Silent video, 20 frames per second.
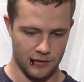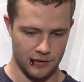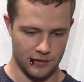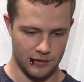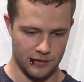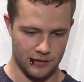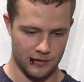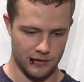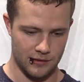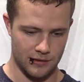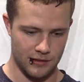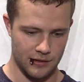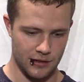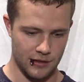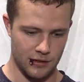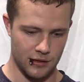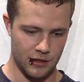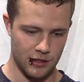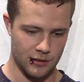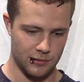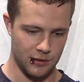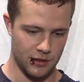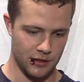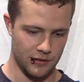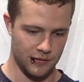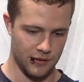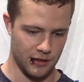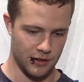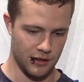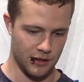And you know, ultimately,
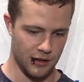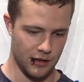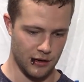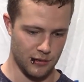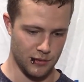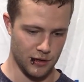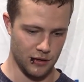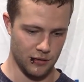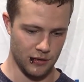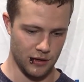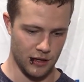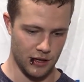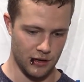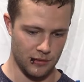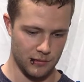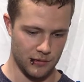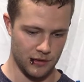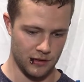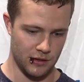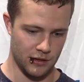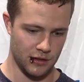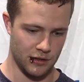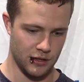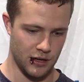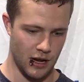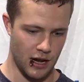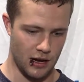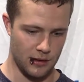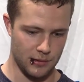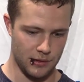if I take care of my own game, good things
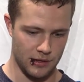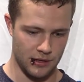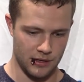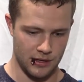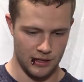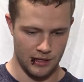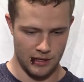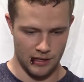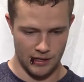should happen.